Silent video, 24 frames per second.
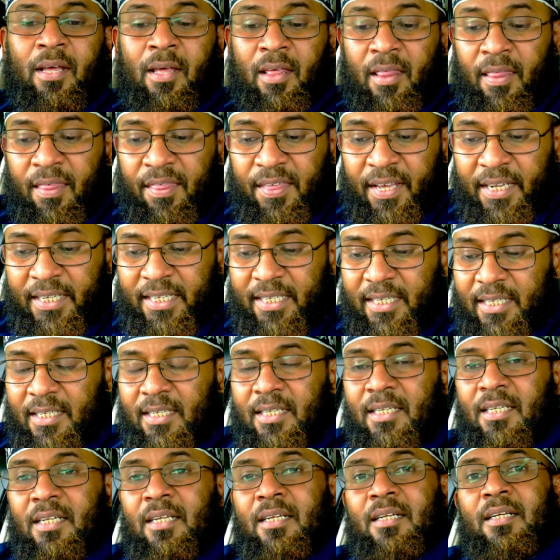
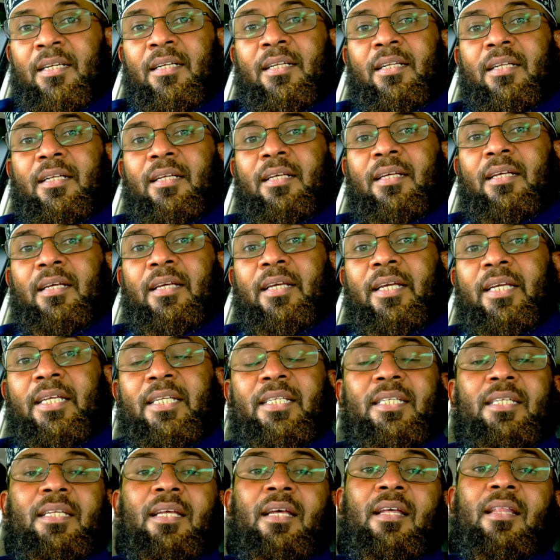This
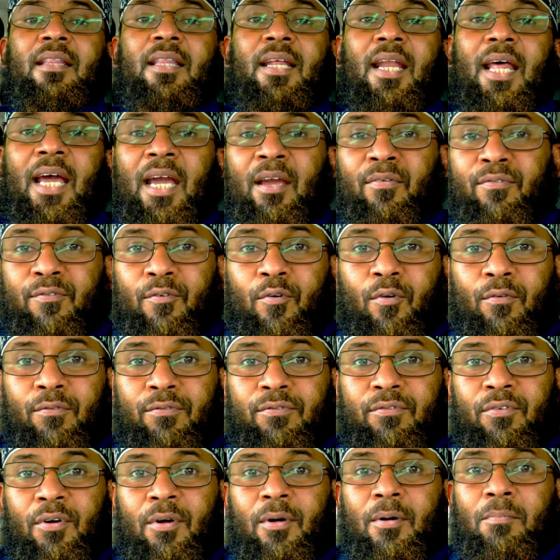is the life
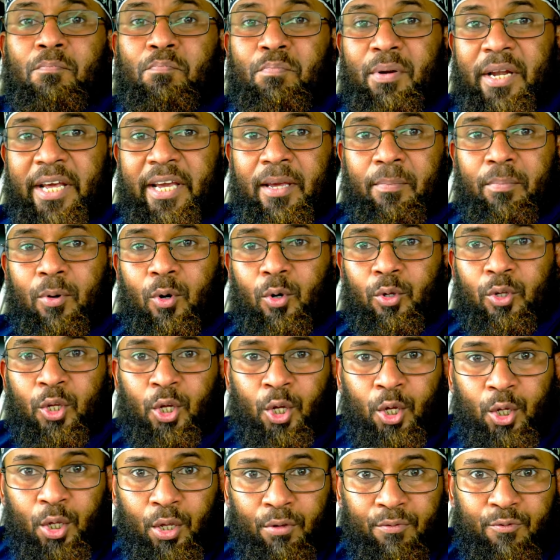of playboy.
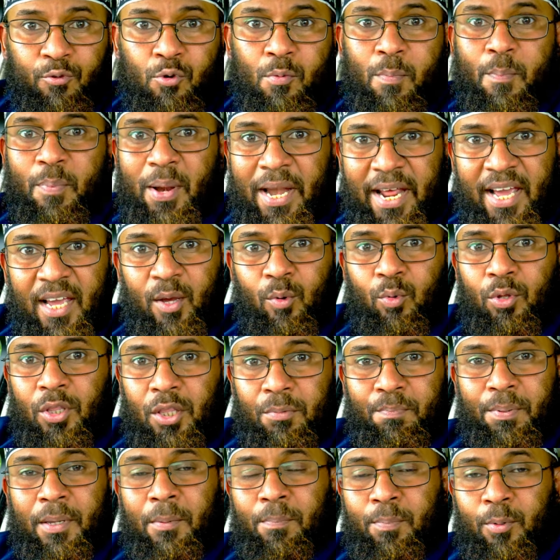If you play
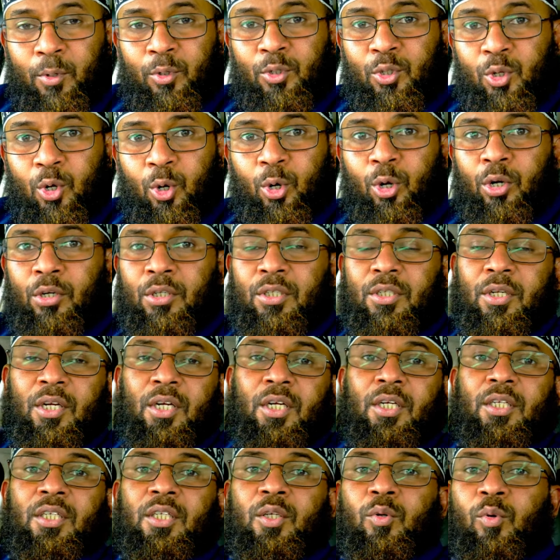with people's goals,
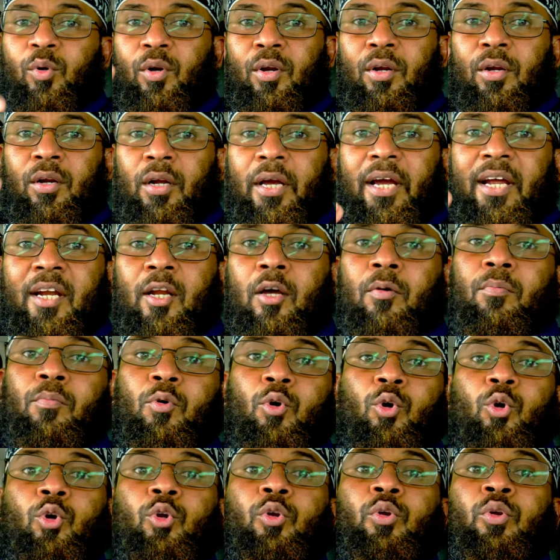you will end up
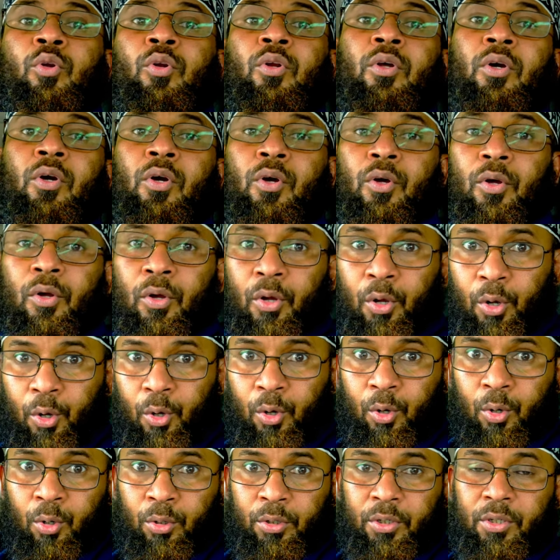going
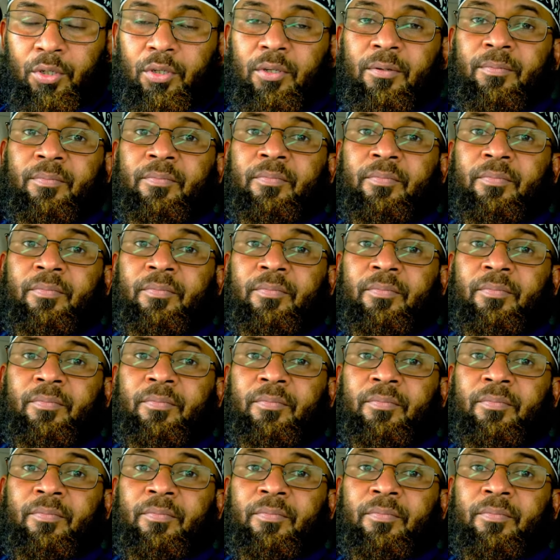hurt.